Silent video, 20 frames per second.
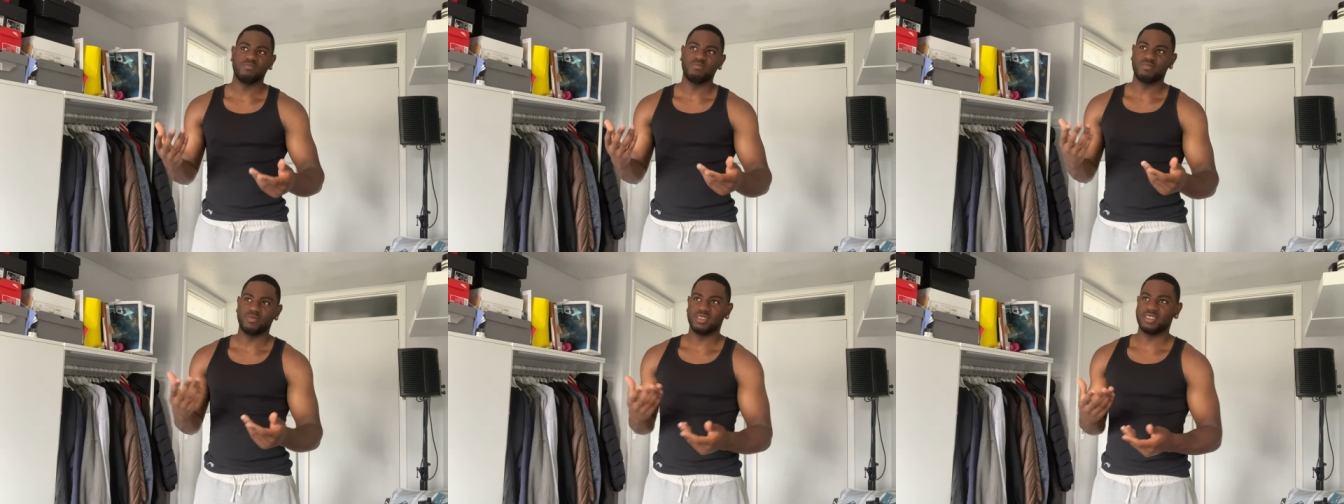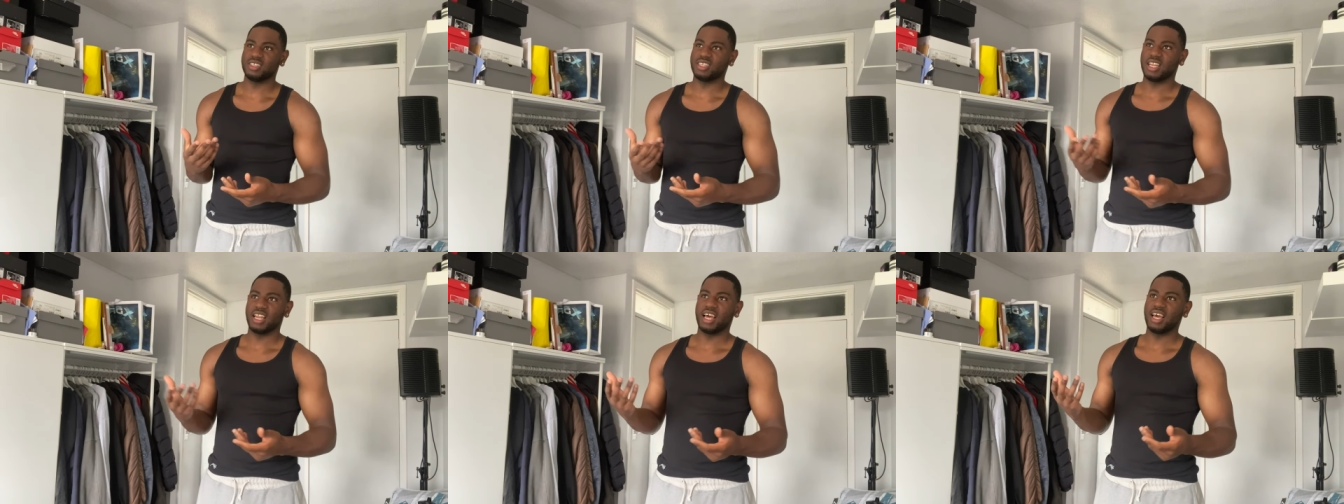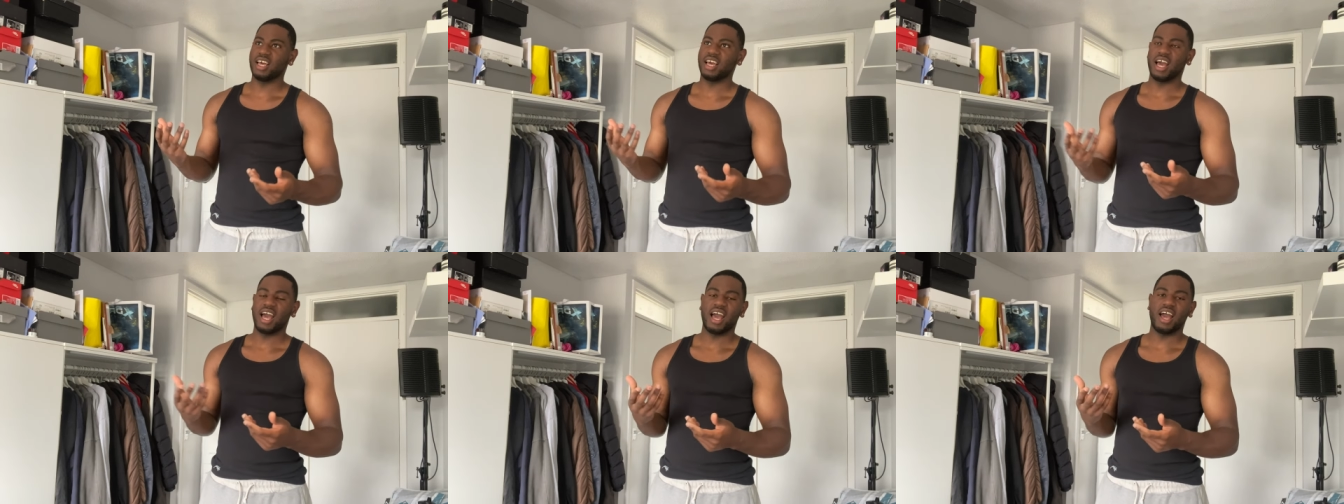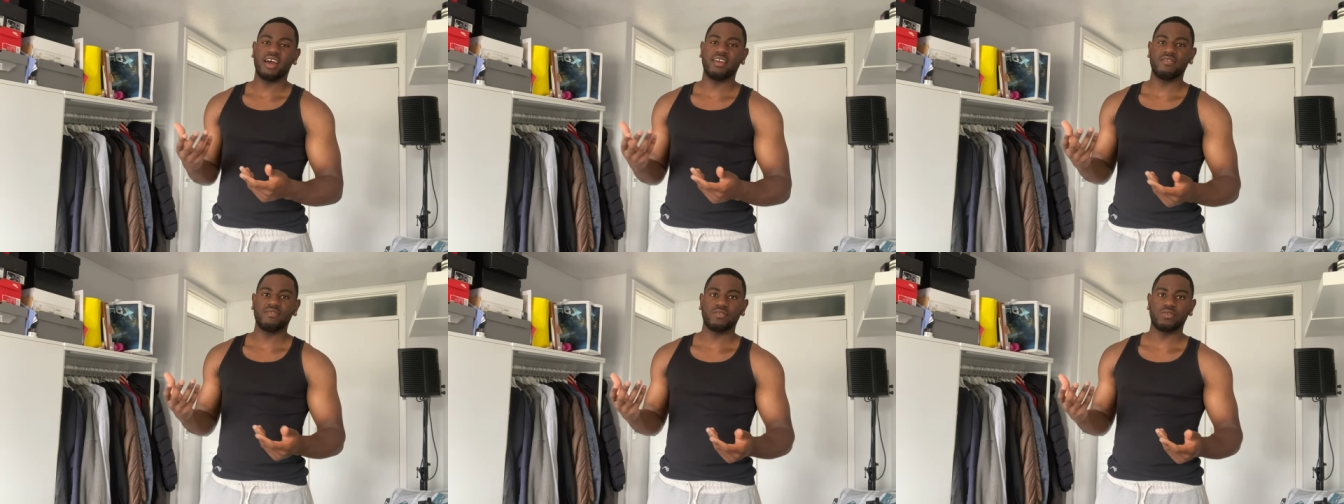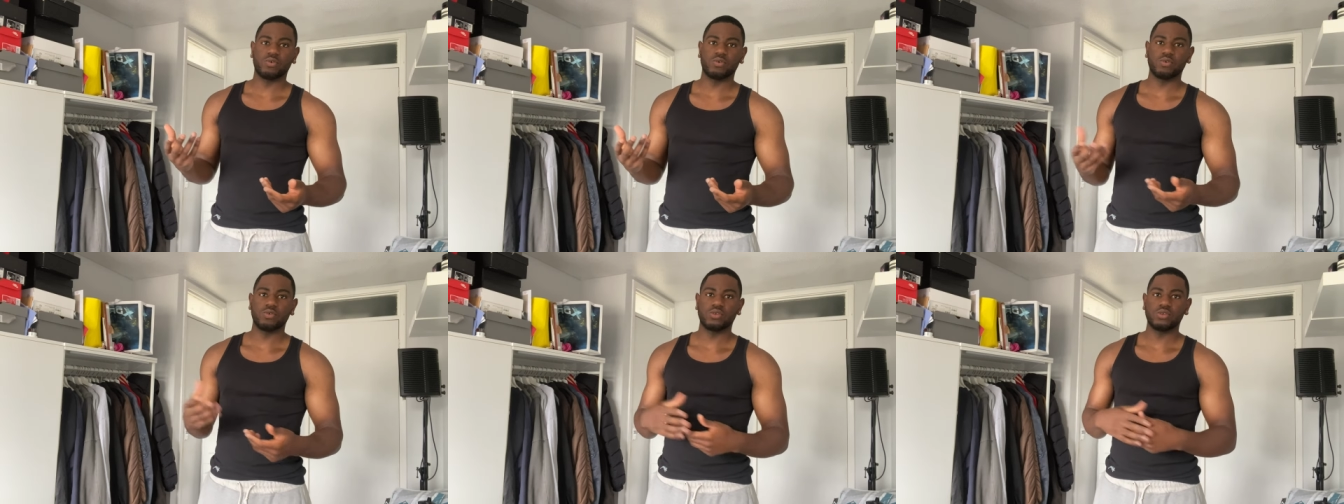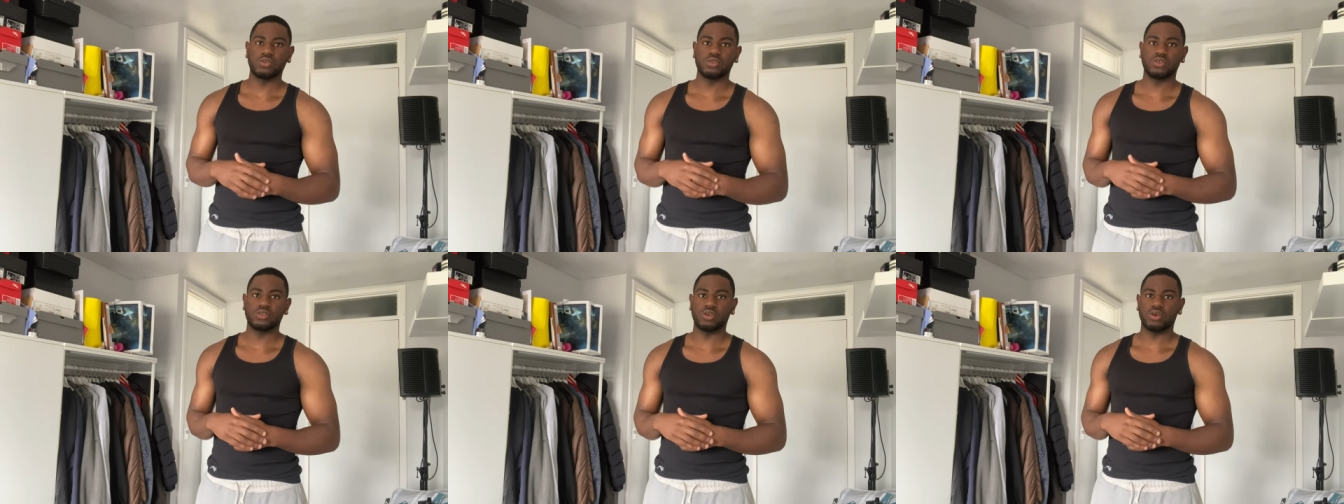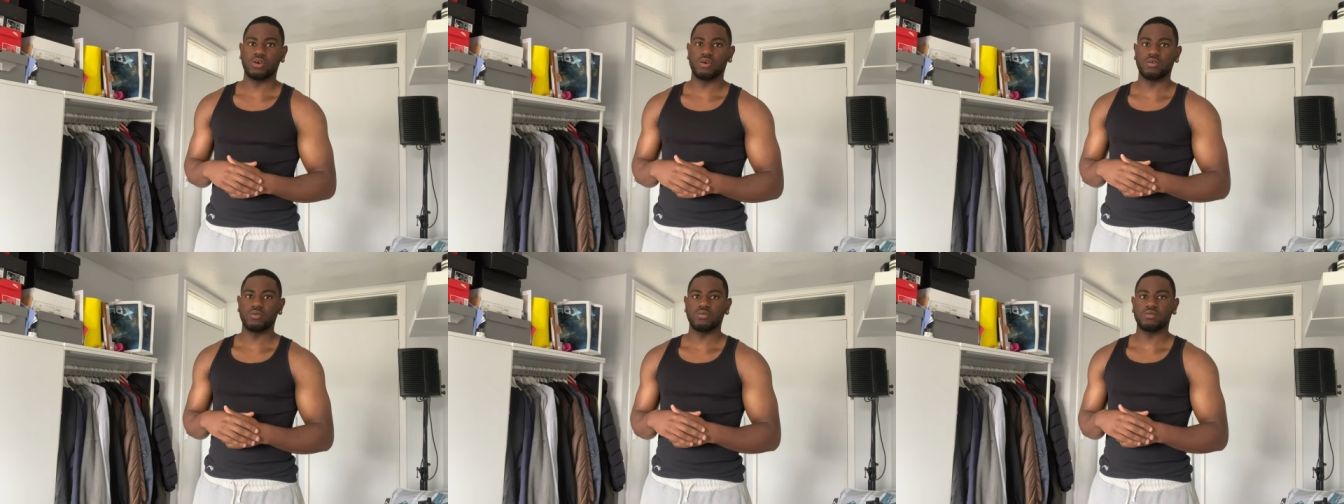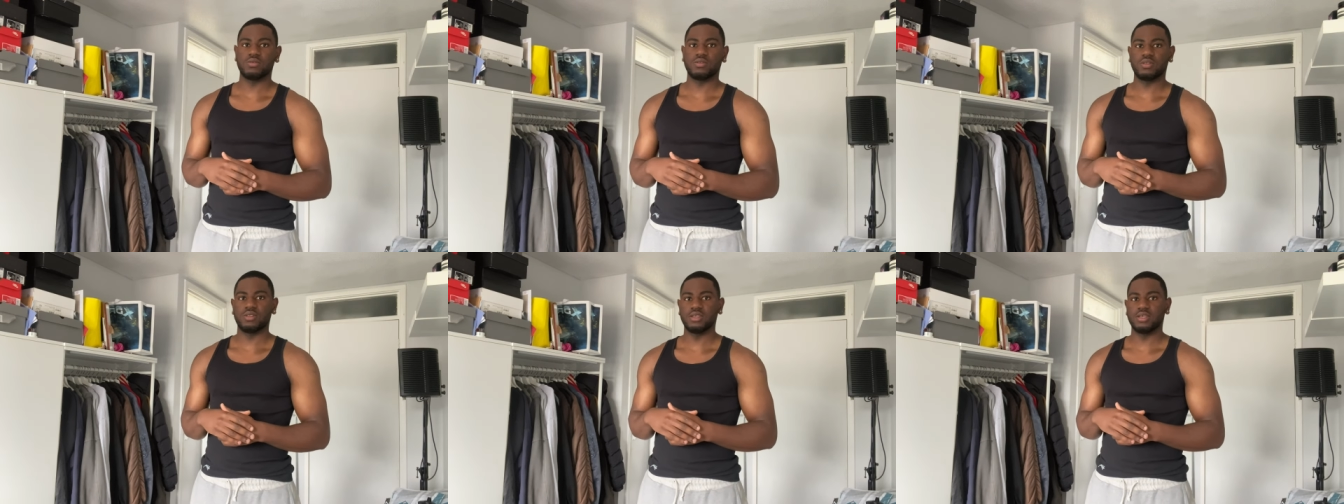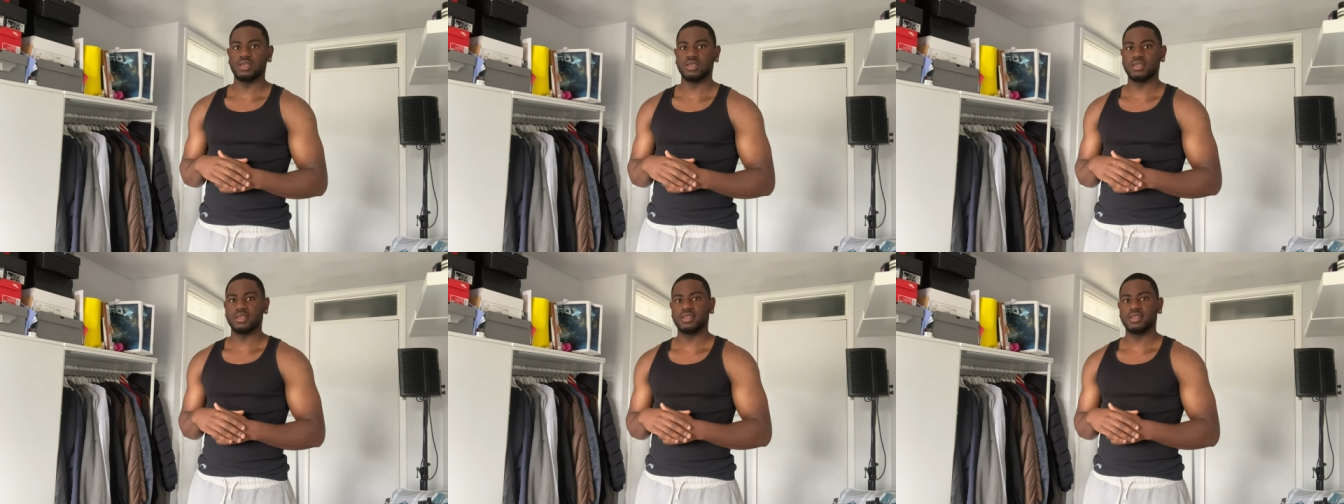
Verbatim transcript: been to like a handful so yeah